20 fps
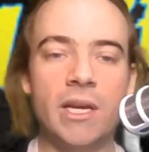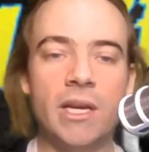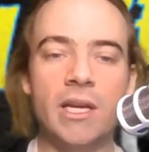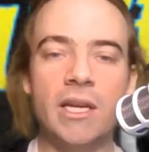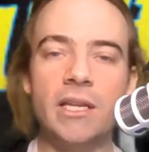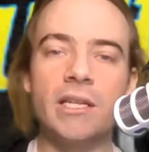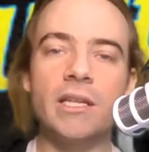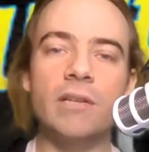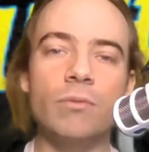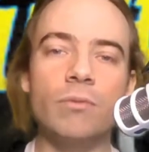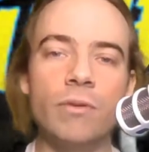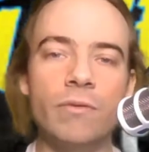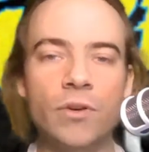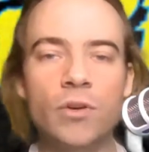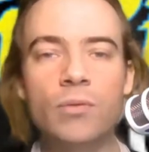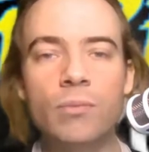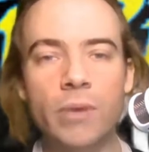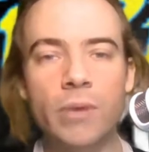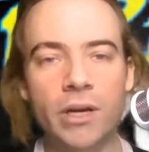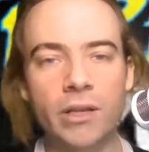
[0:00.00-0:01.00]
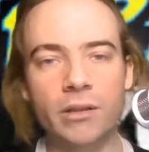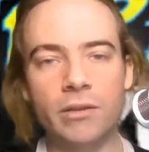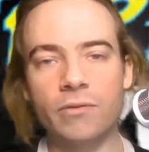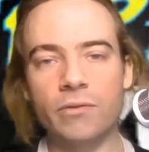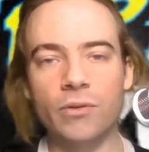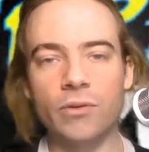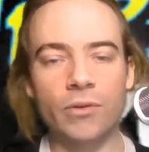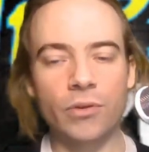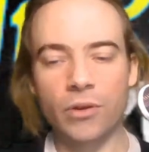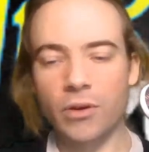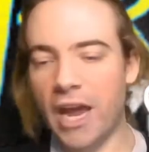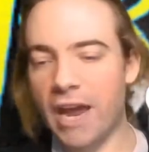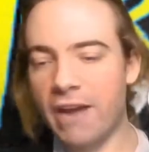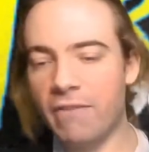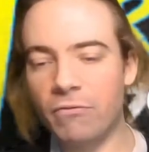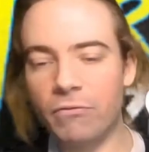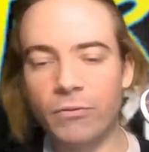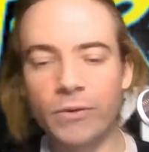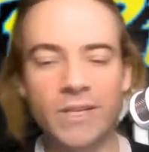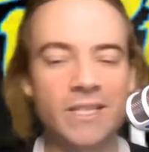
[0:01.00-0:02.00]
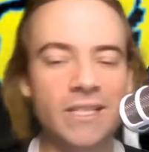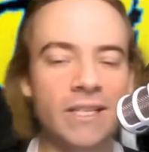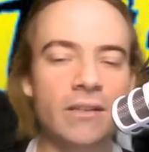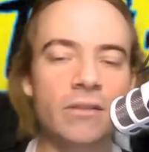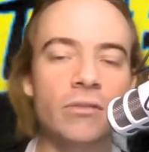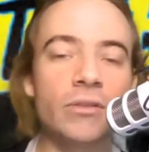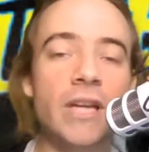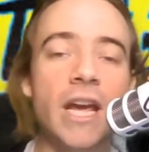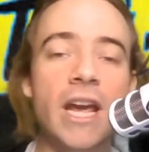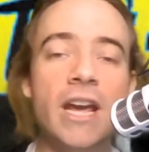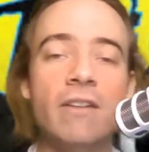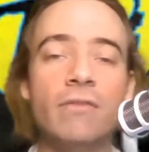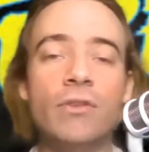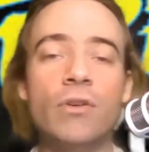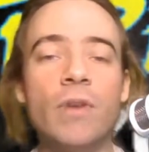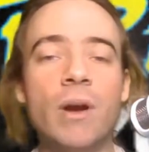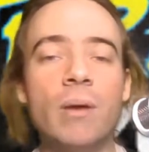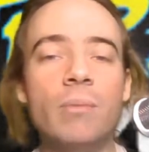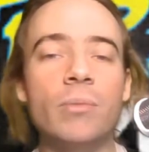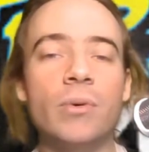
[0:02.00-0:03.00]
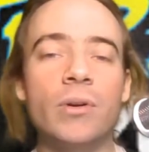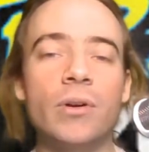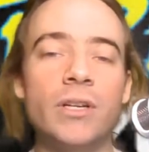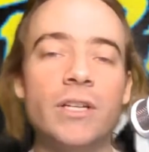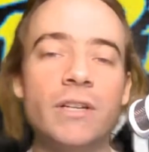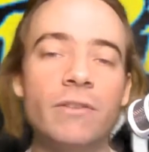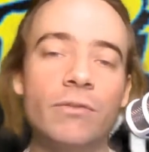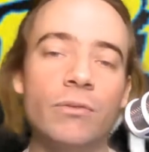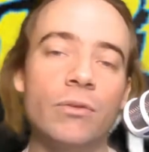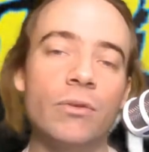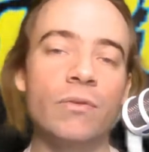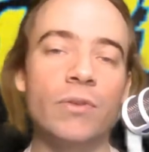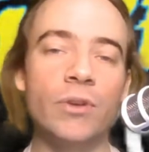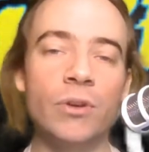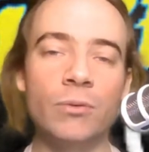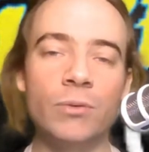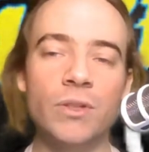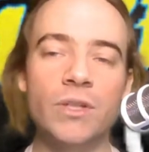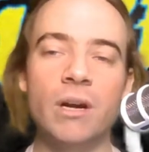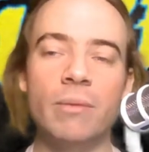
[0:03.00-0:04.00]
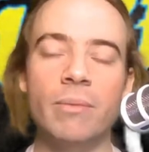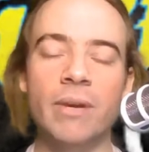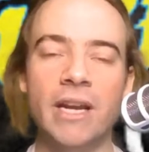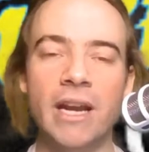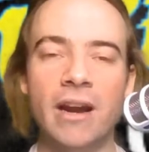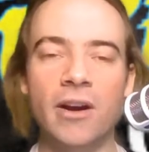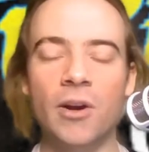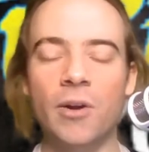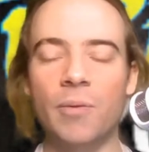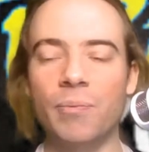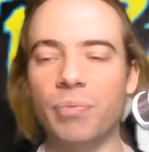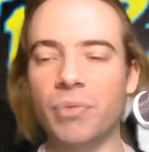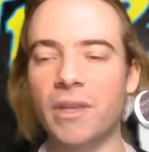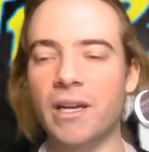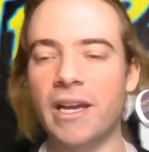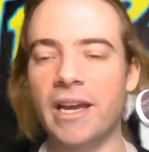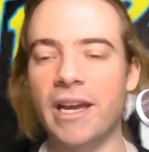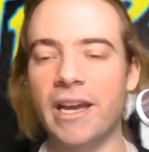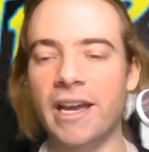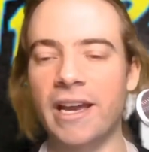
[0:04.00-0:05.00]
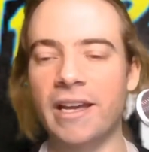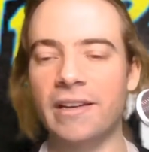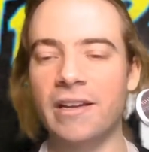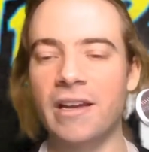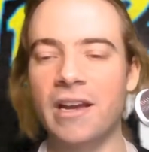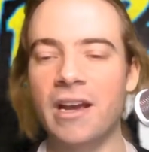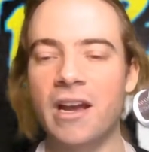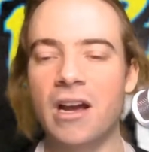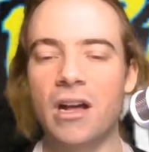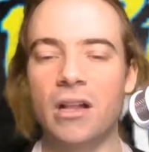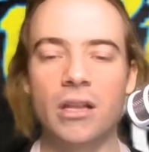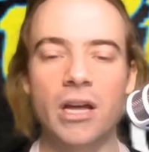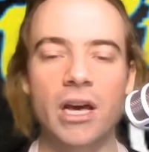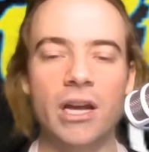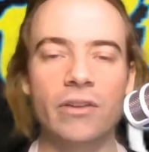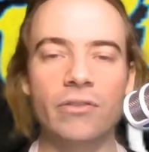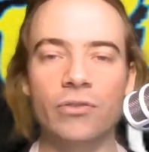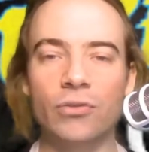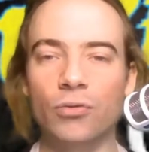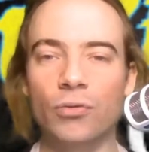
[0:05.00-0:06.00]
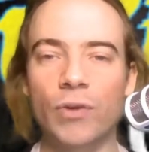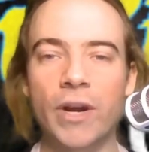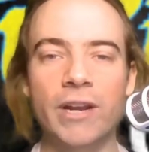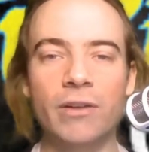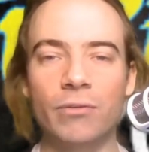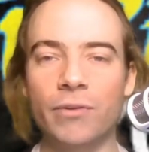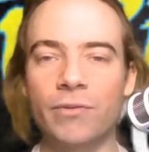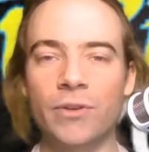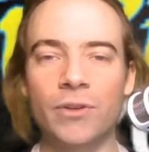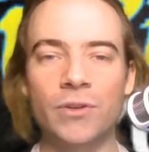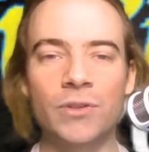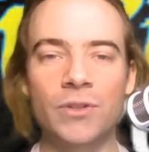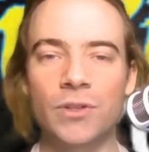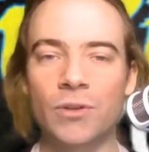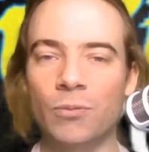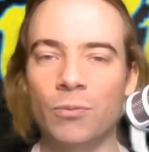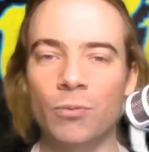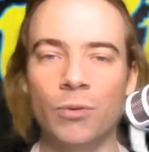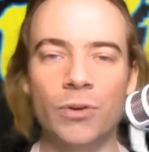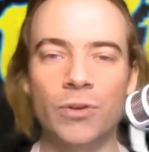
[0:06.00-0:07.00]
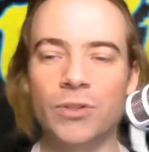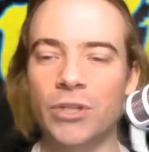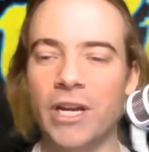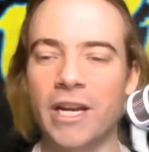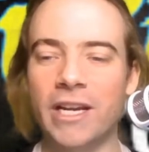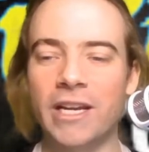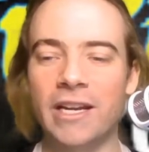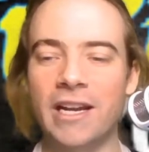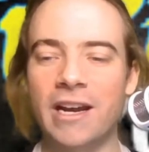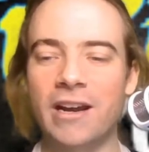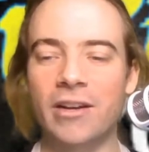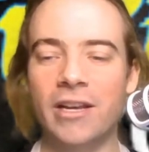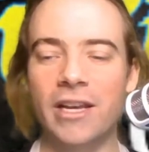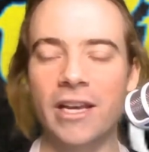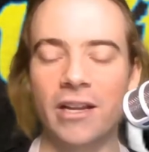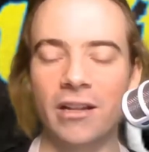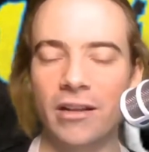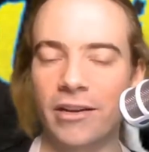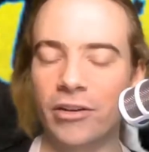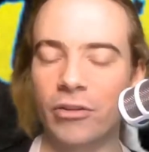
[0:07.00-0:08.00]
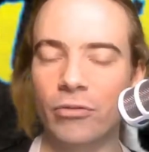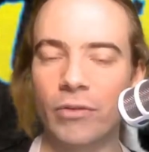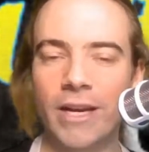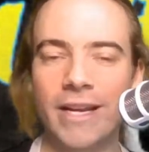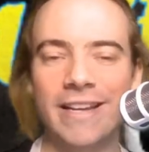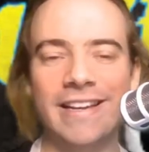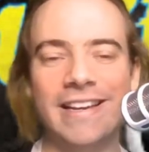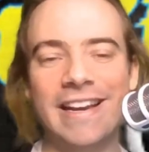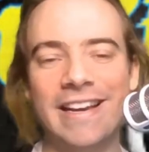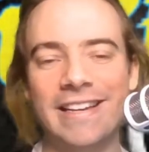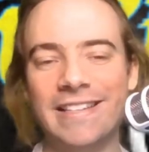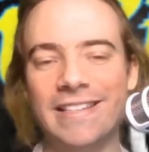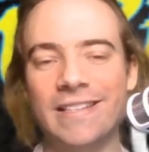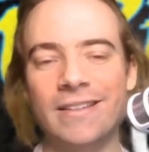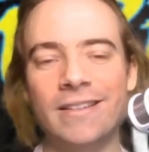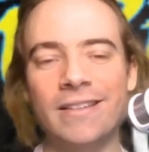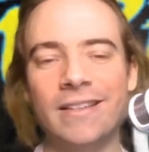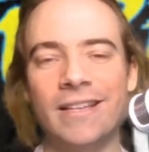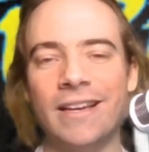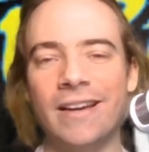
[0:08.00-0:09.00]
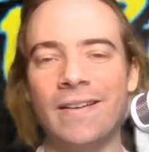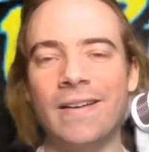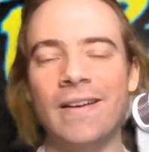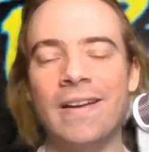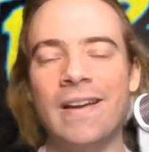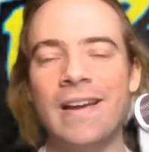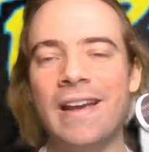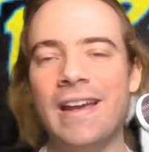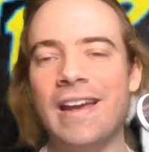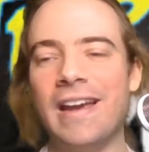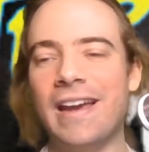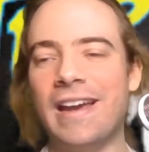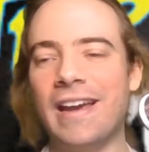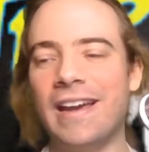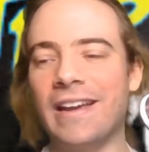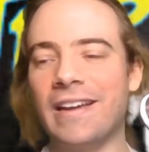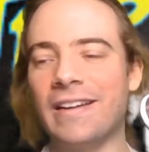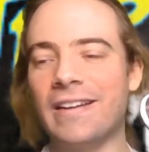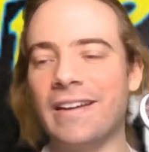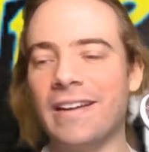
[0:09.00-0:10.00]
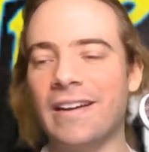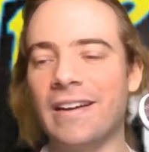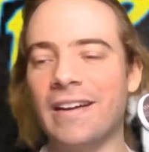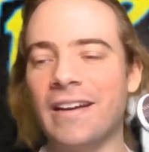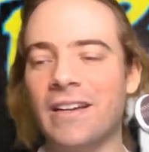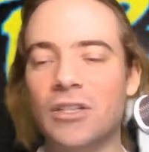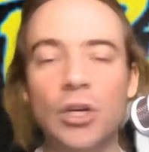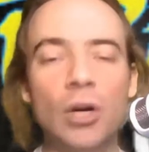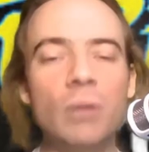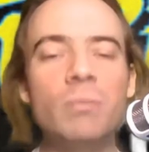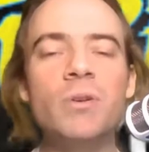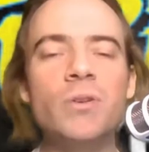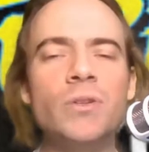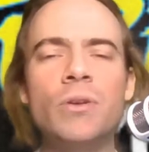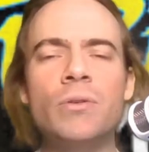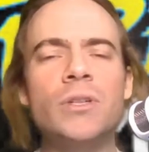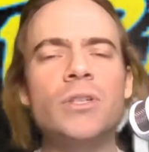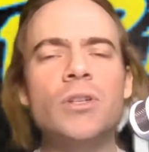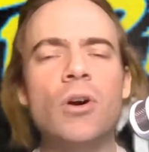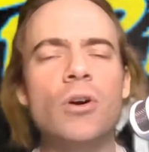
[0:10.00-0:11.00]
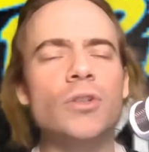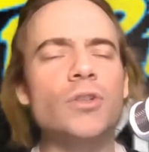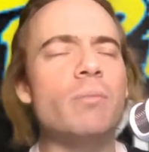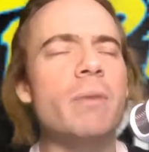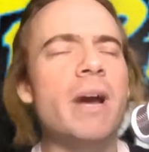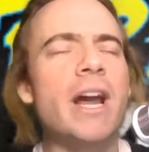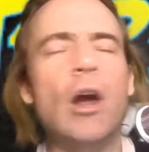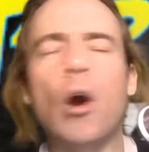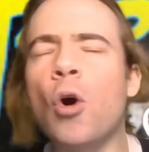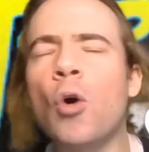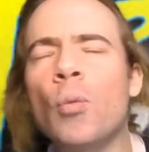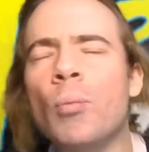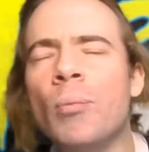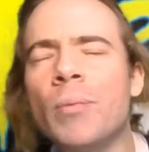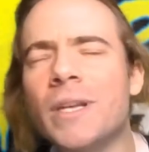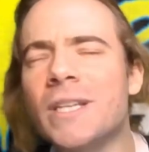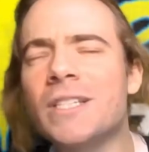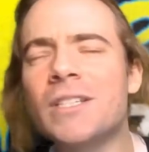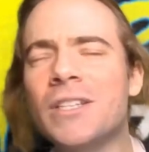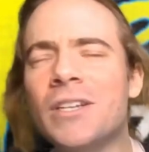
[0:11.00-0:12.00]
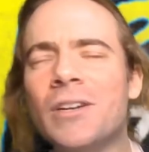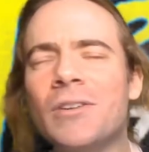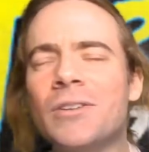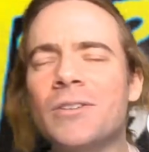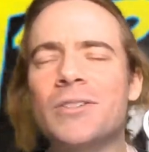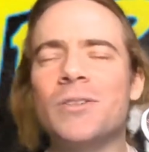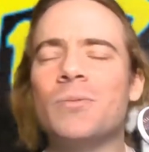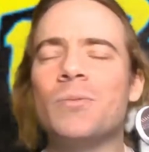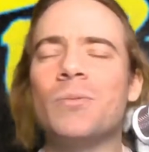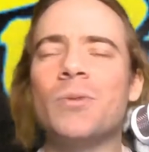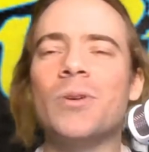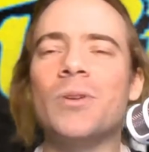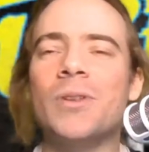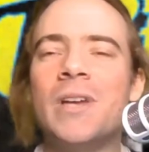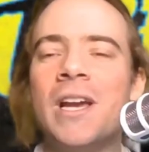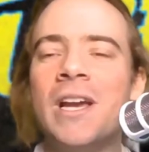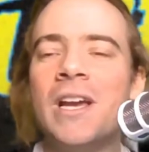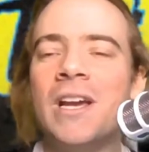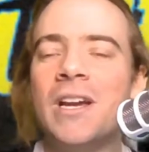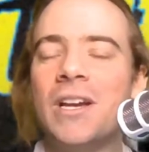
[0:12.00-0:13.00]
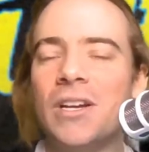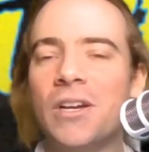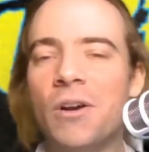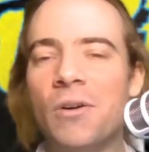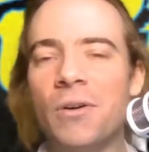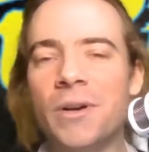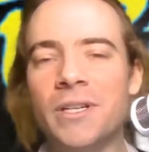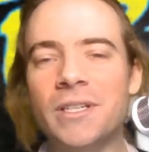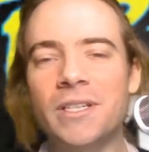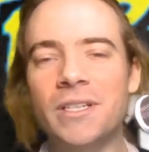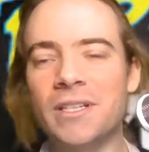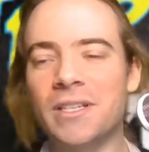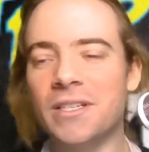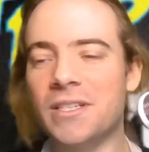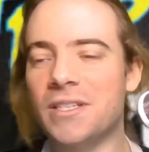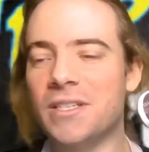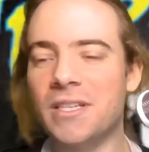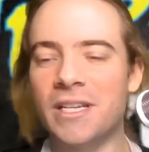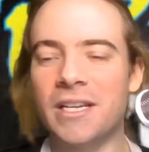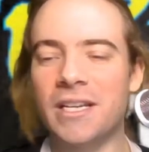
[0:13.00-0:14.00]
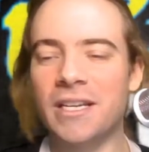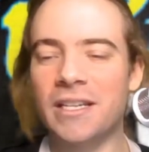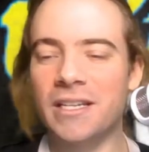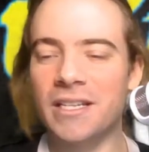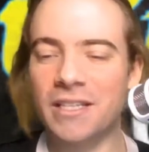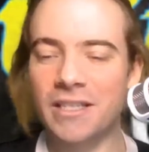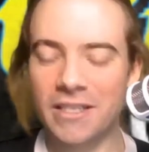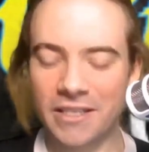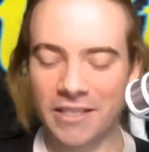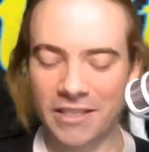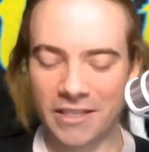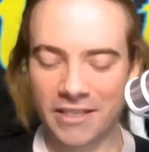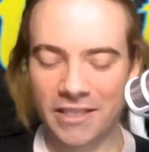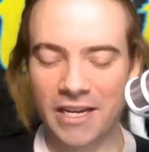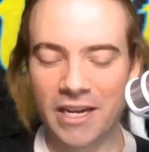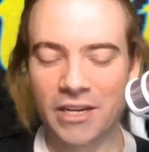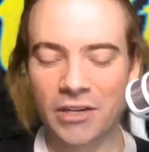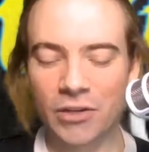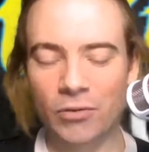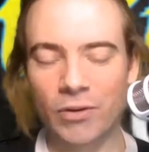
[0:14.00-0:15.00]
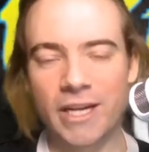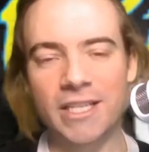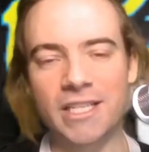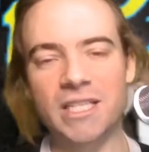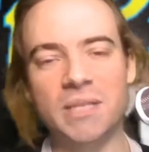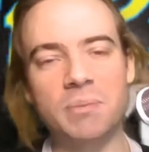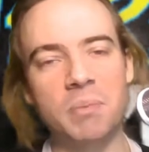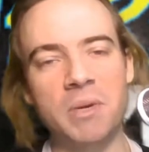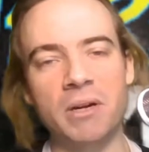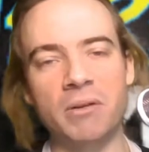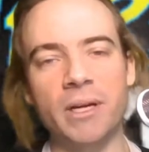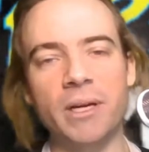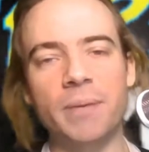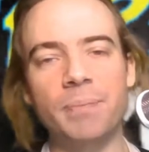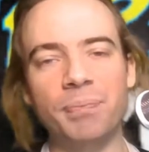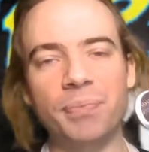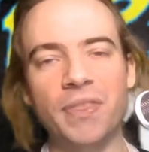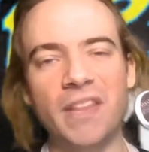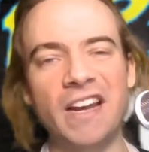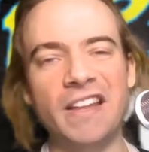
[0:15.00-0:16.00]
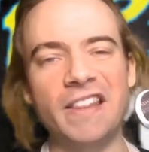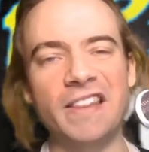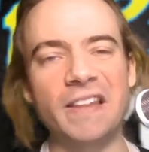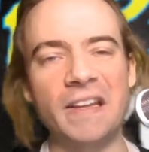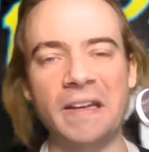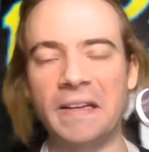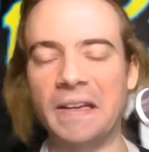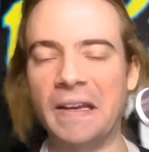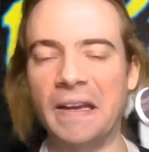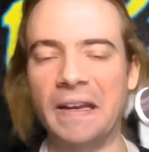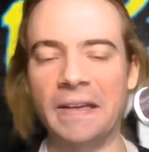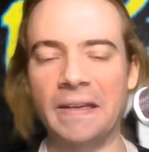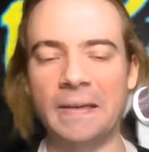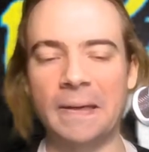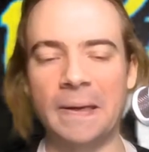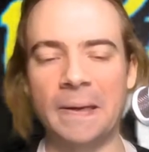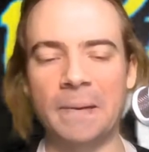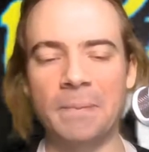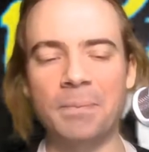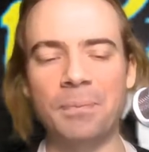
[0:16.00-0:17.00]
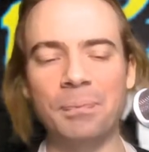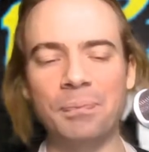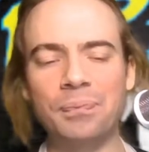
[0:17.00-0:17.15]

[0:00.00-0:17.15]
He did review month for the every single day of November, a different review was coming out, and a lot of great reviews, so worth checking out. He had a lot of great guests on there, and uh, Turbo Zone is also my home. It's, you know, it's just worth going to see, and he's he's got a great spirit, I think, and um,